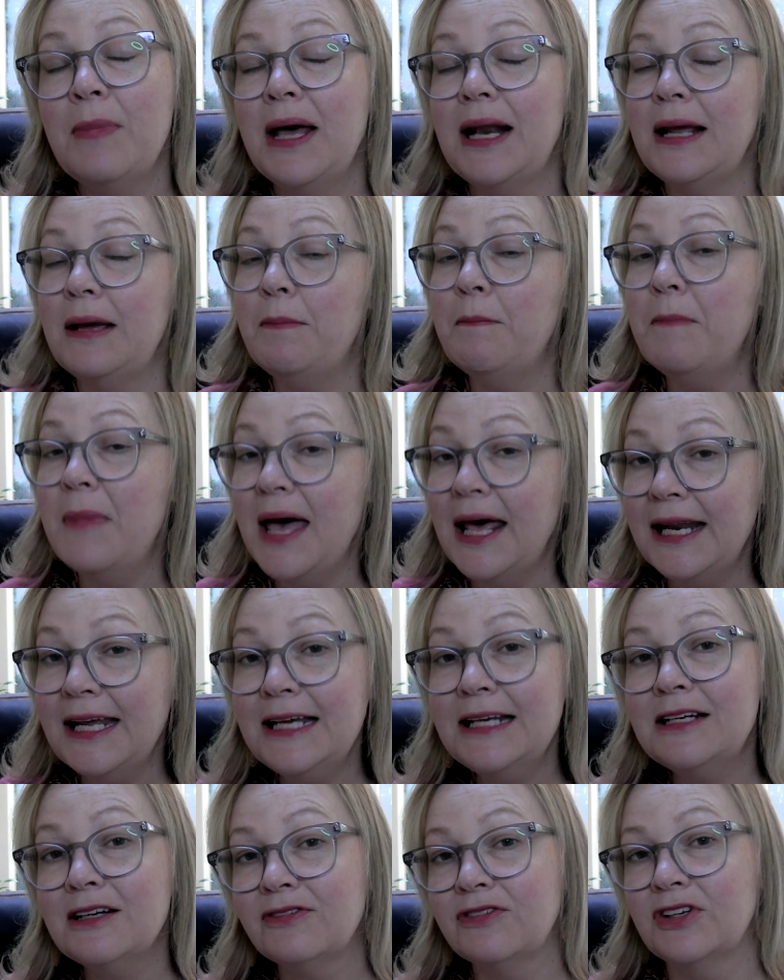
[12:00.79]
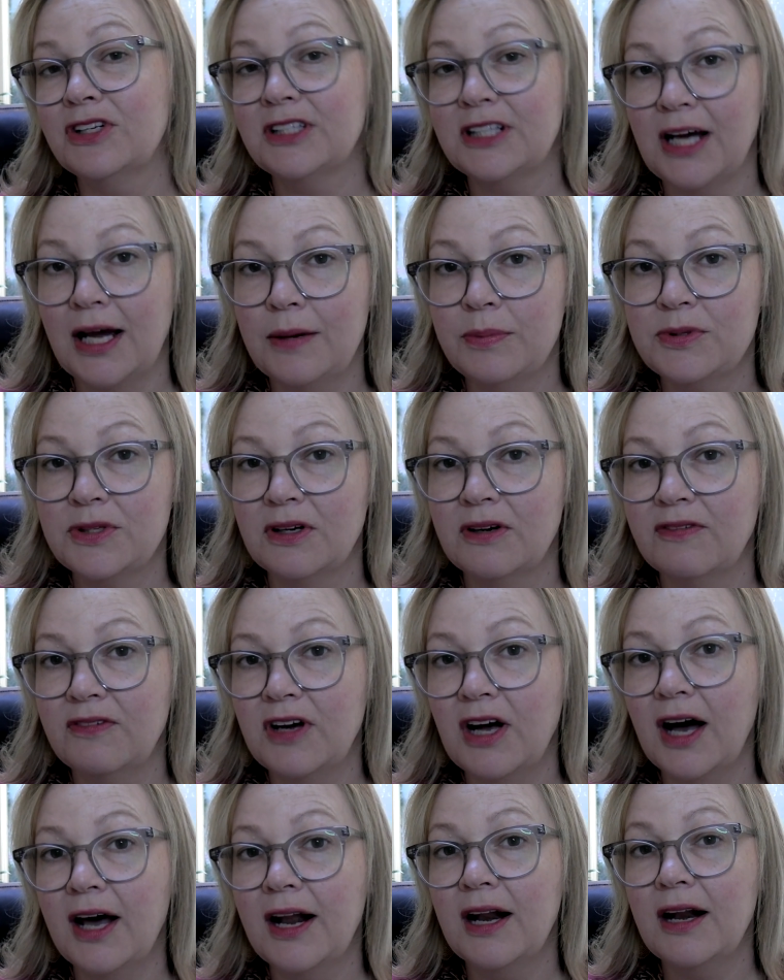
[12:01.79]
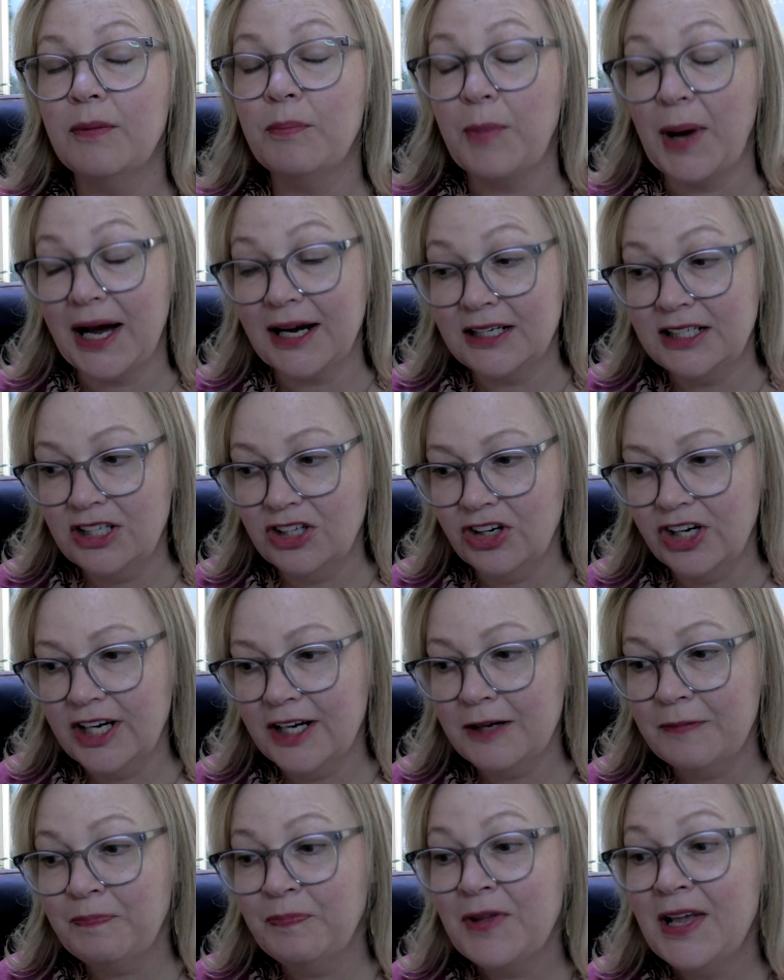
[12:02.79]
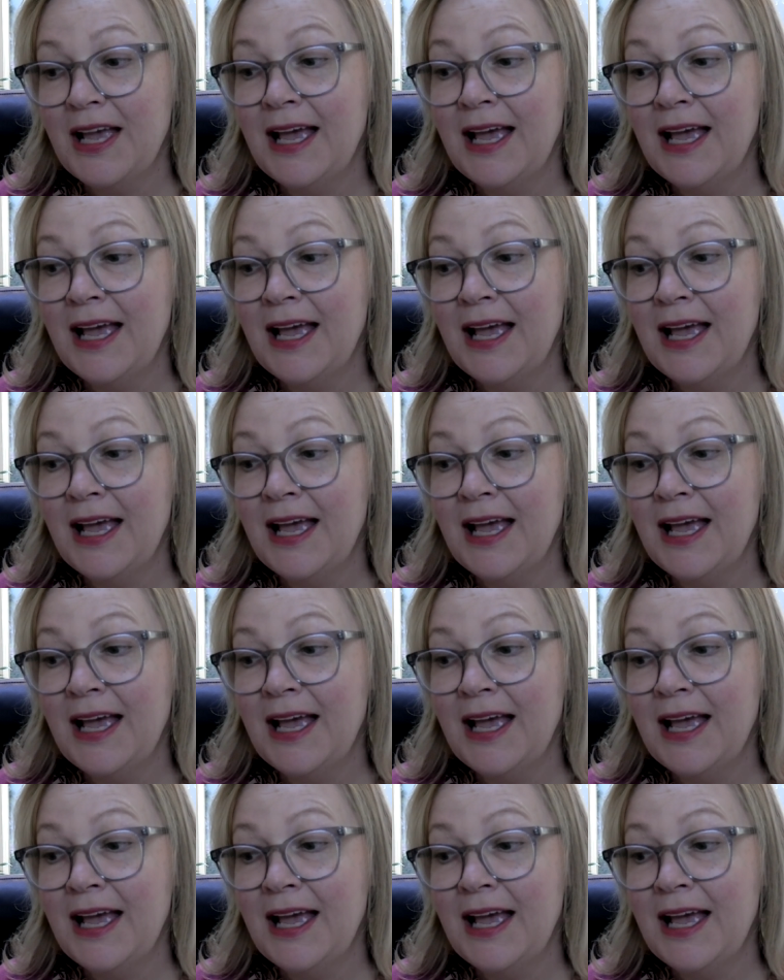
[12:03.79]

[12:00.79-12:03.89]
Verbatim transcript: many, many different types of gut bacteria,